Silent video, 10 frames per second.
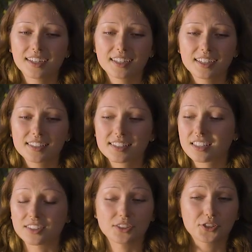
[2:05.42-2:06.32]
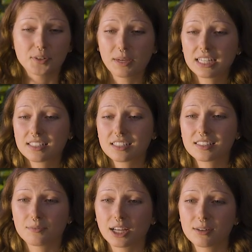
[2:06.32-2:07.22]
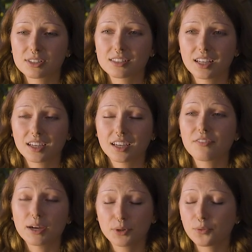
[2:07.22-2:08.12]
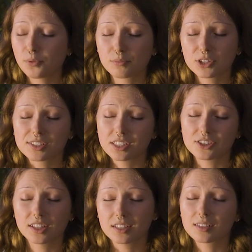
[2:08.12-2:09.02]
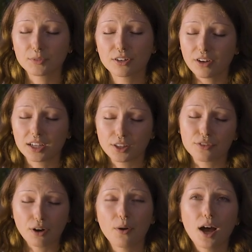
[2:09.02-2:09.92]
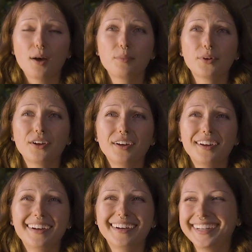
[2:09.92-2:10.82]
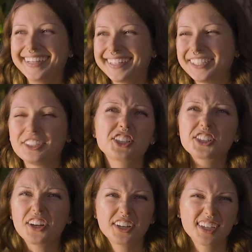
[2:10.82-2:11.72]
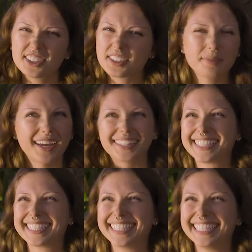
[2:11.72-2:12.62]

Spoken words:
is, this looks amazing. Sometimes it's if I put one more stitch on this, I'm gonna fucking throw up. You just don't, it just depends.